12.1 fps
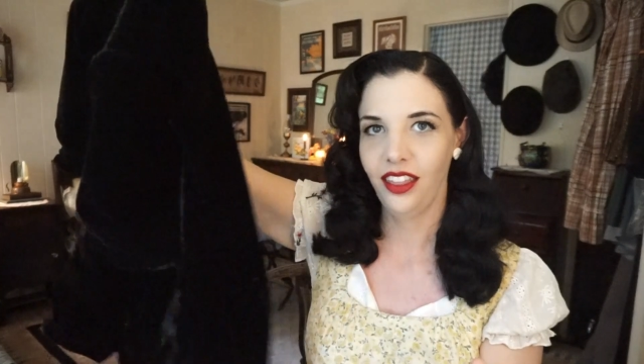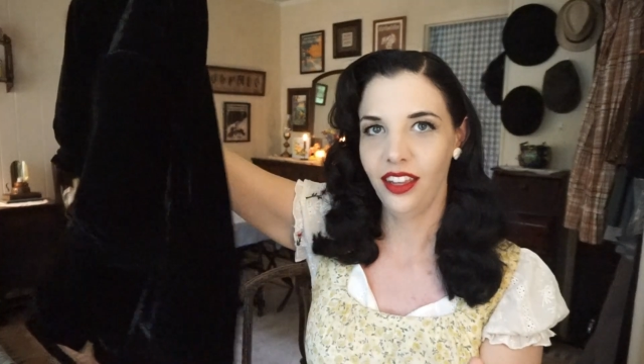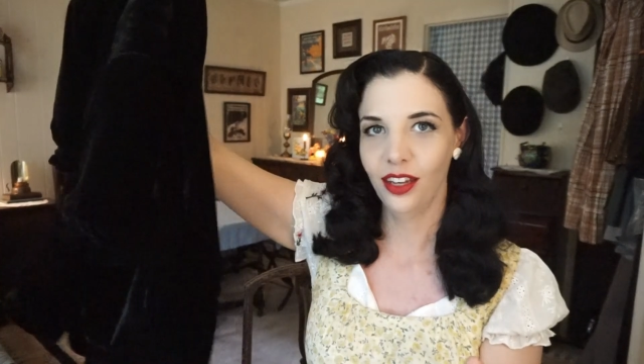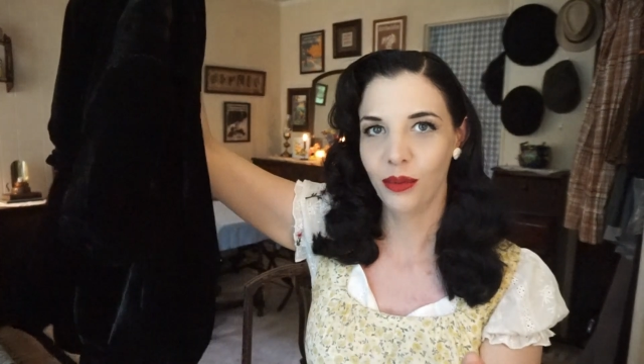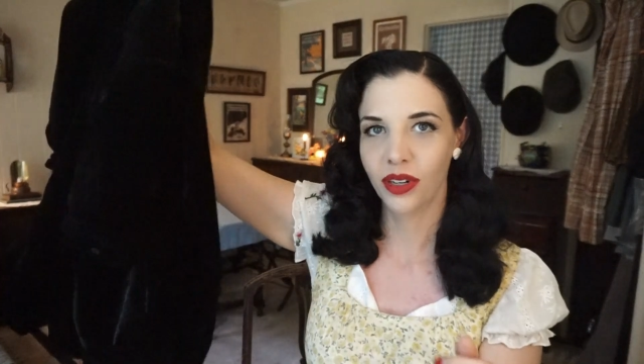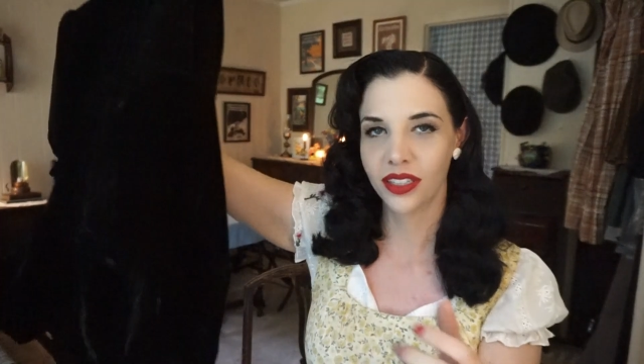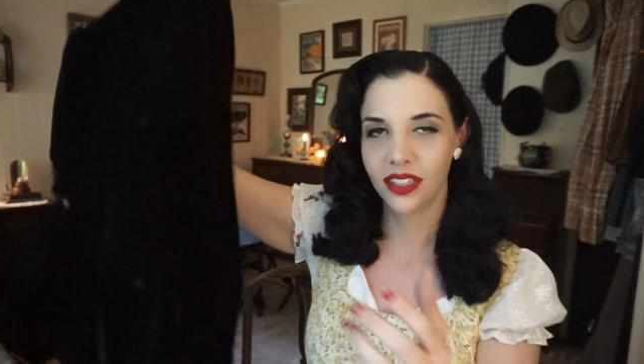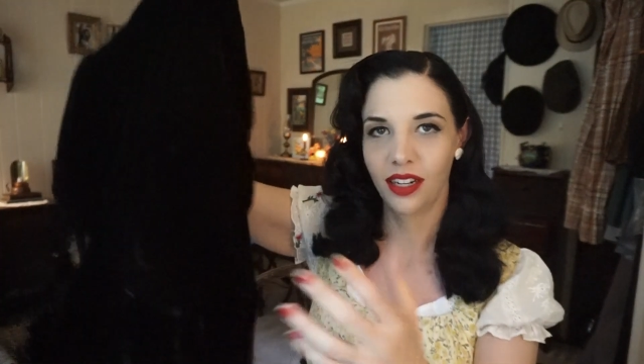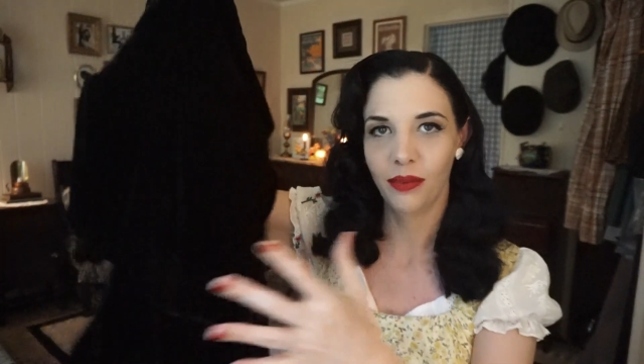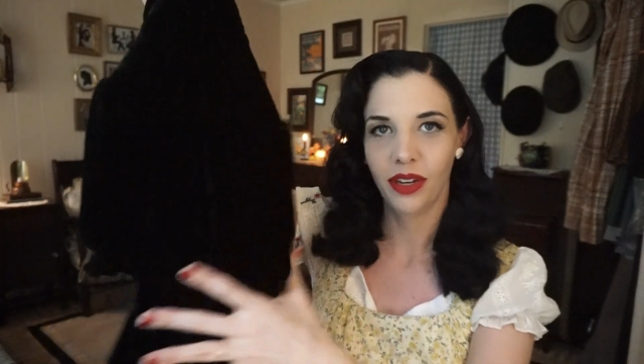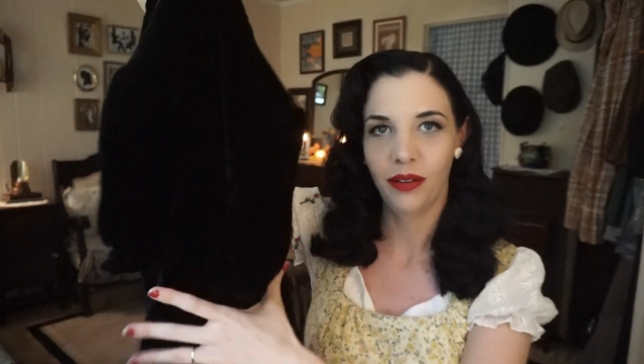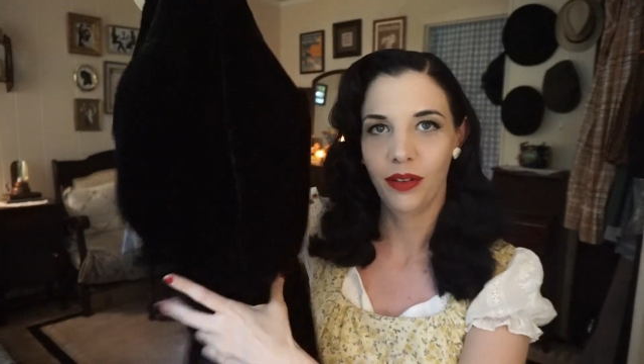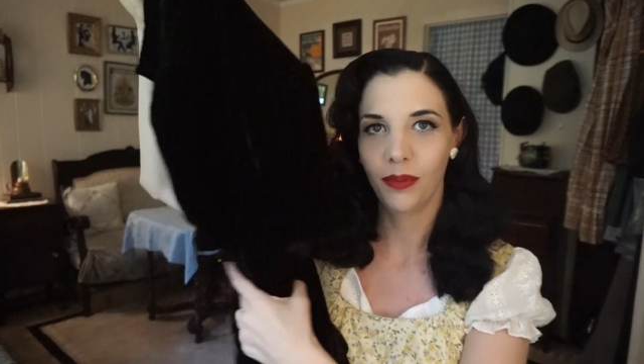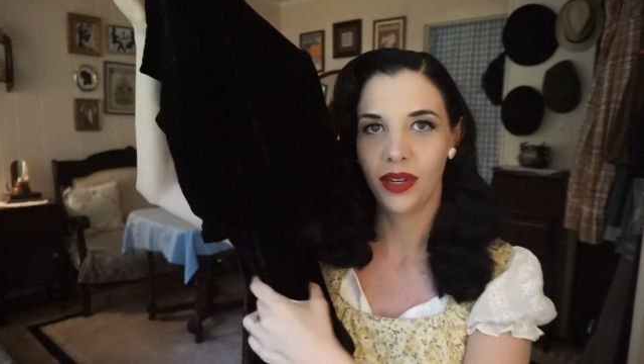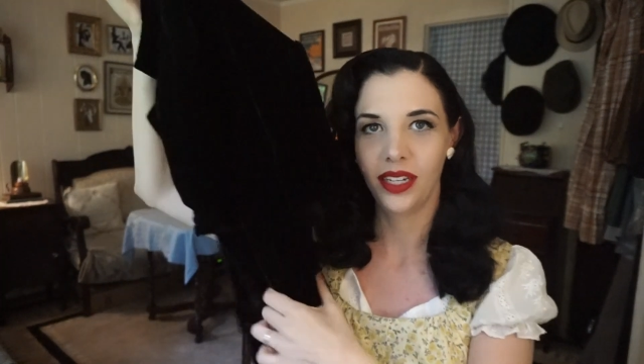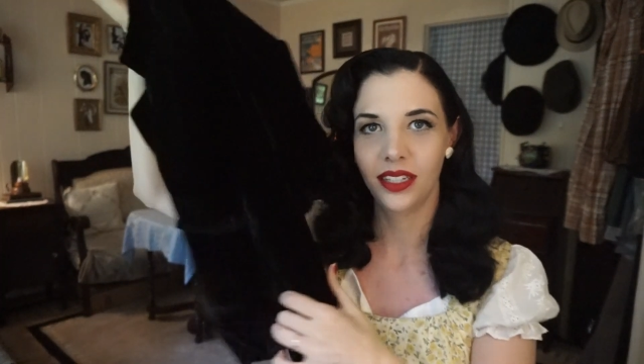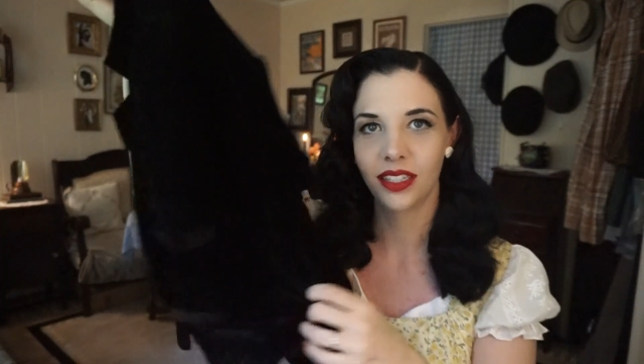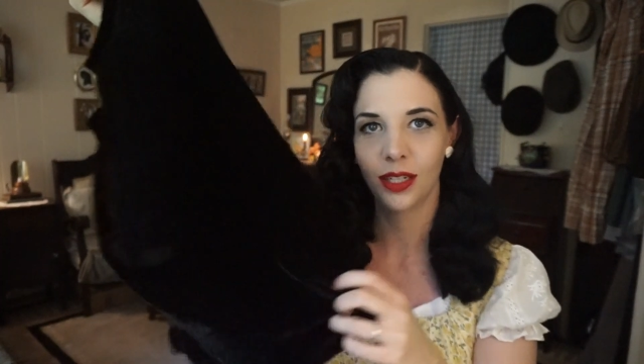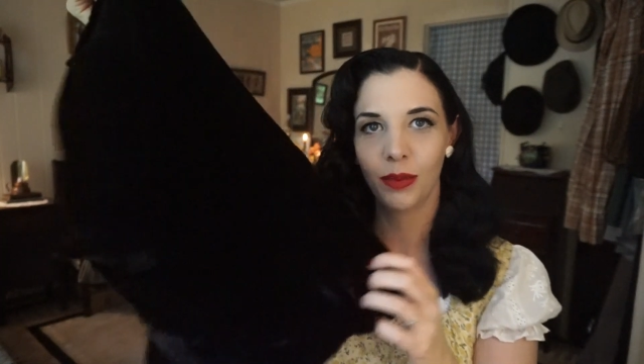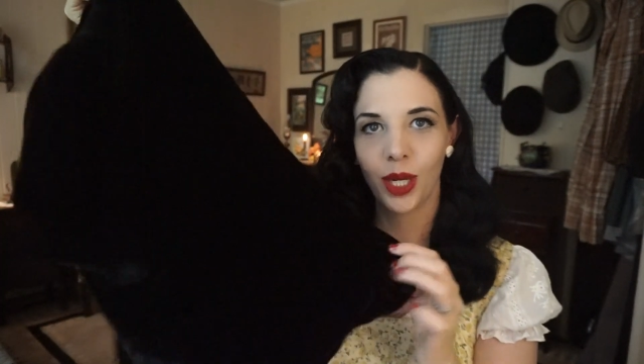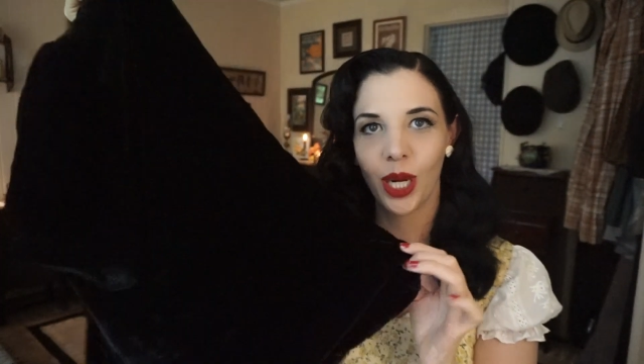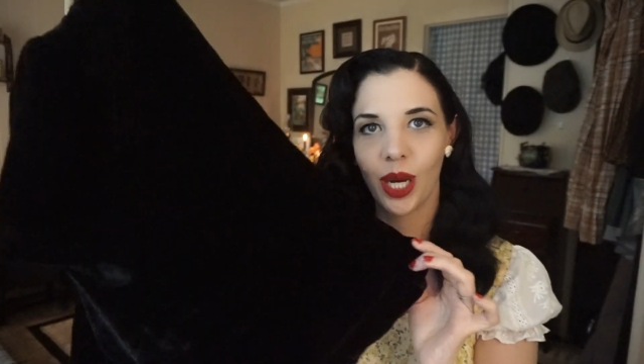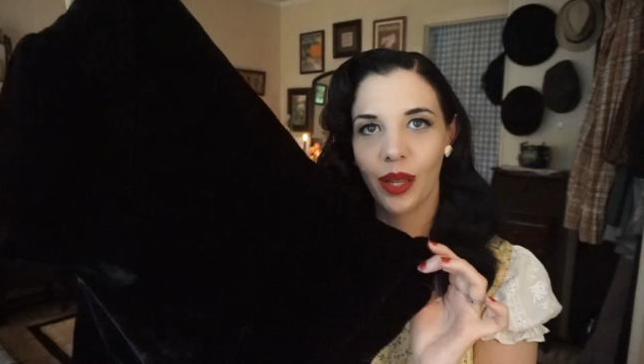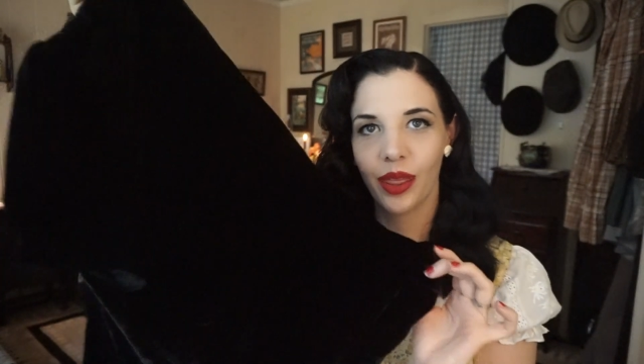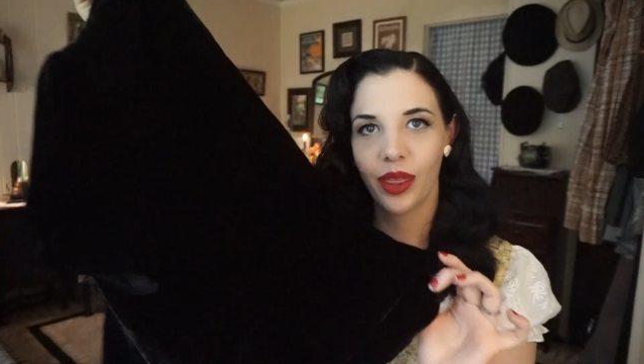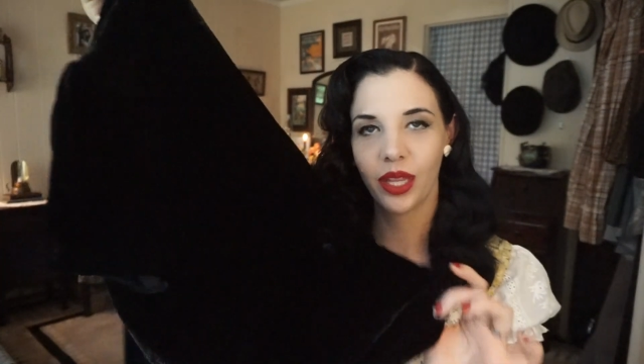I think it works kind of well with my summer goth